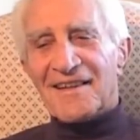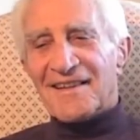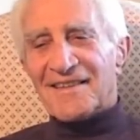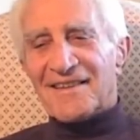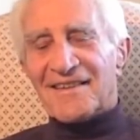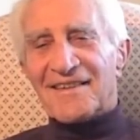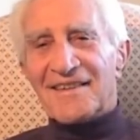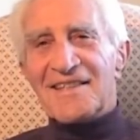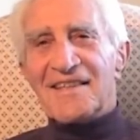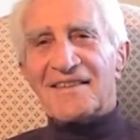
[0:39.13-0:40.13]
It's on the
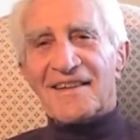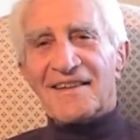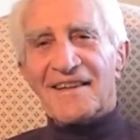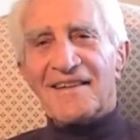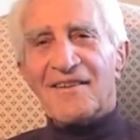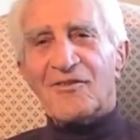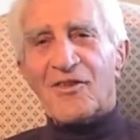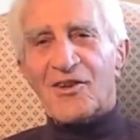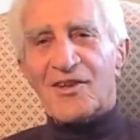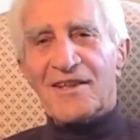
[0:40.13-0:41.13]
east side of
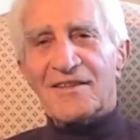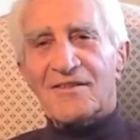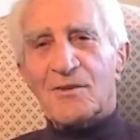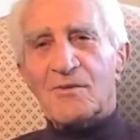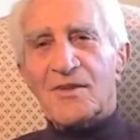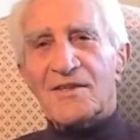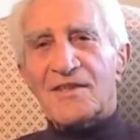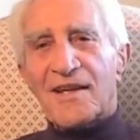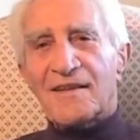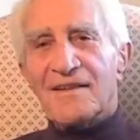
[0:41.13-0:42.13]
30th Street between
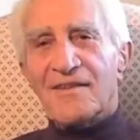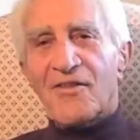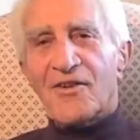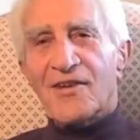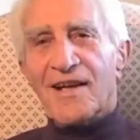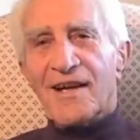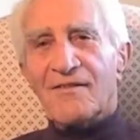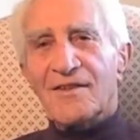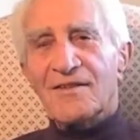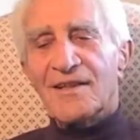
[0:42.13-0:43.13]
2nd and 3rd
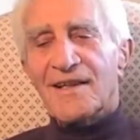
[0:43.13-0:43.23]
Avenue.